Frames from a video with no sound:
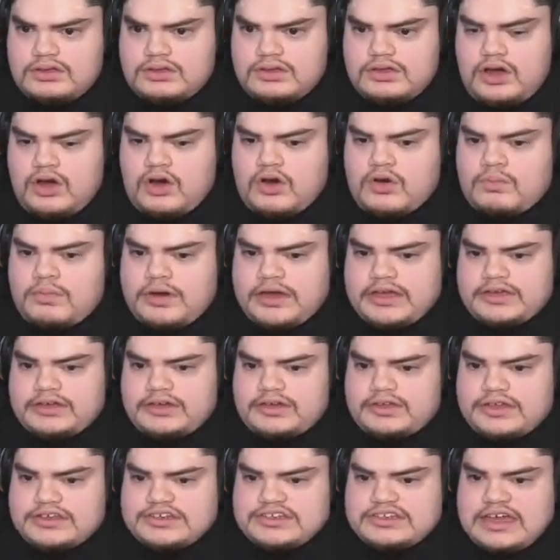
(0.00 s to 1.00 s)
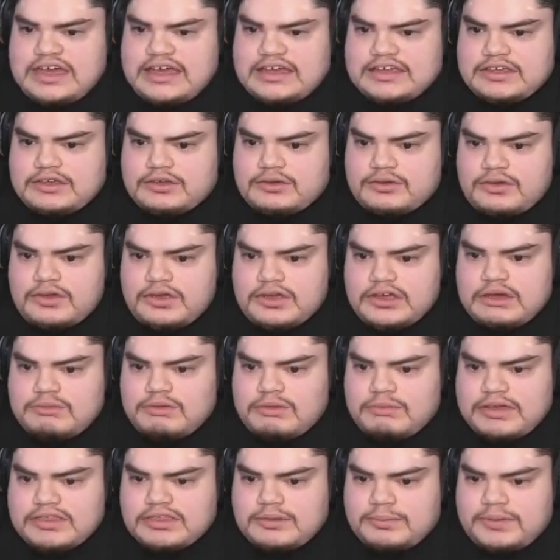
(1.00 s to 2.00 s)
Oh my goodness, thank you. Can
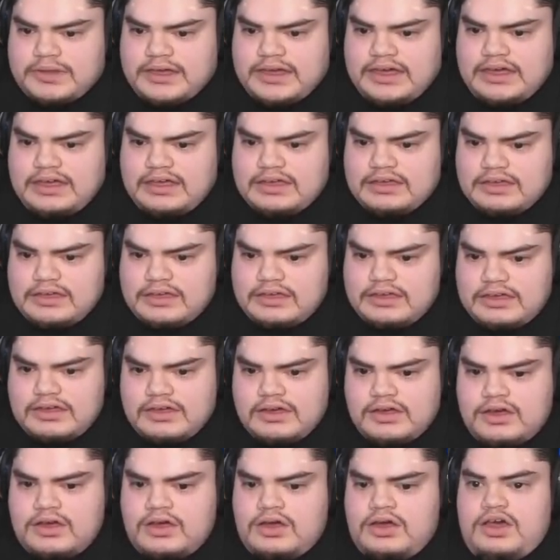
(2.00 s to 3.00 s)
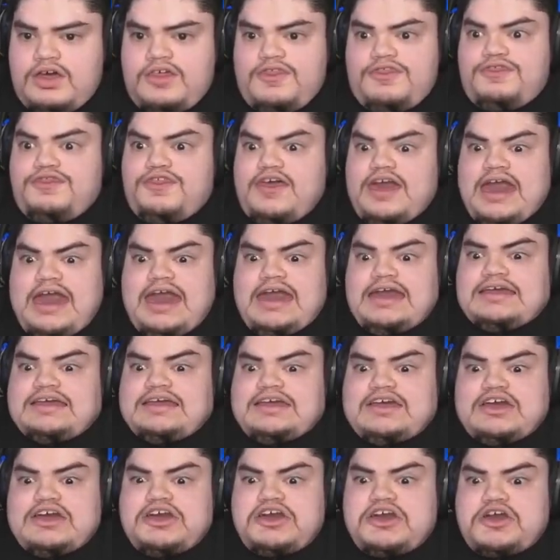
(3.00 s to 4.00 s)
we make the play? Thank
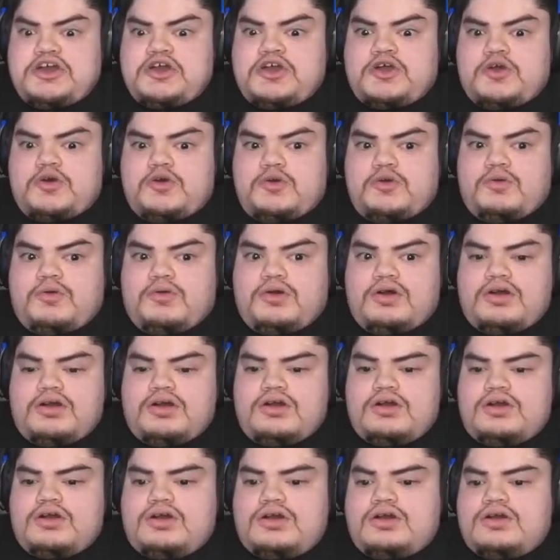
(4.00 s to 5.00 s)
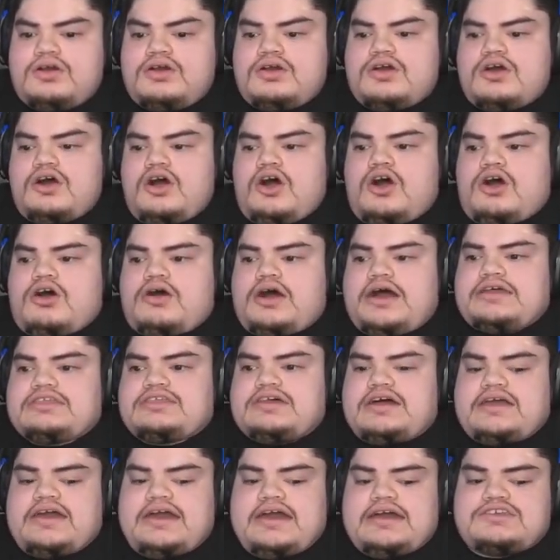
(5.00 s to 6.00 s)
you! Oh, I
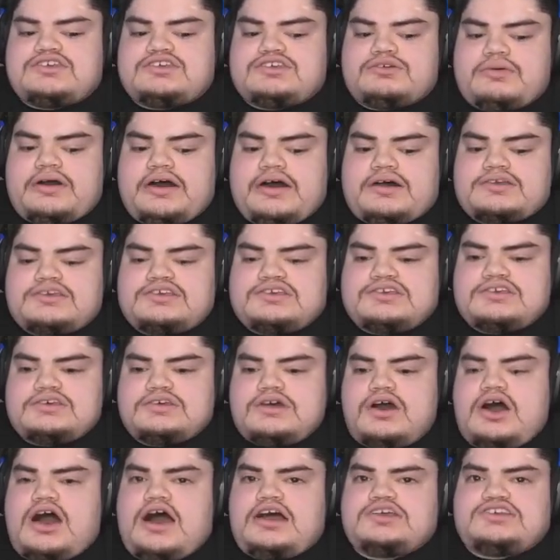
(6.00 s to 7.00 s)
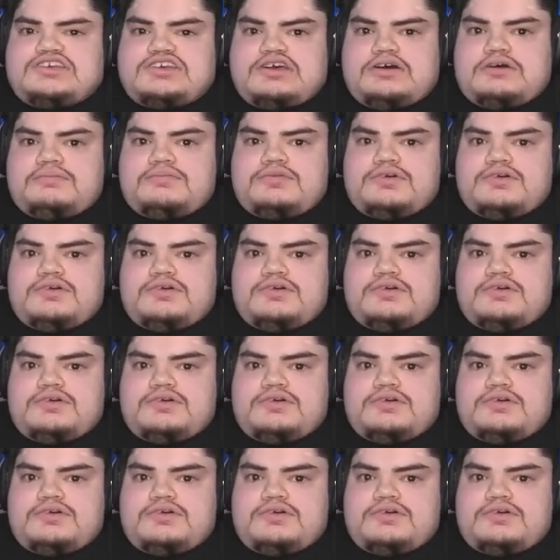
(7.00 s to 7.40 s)
thought I had two outs. Awesome.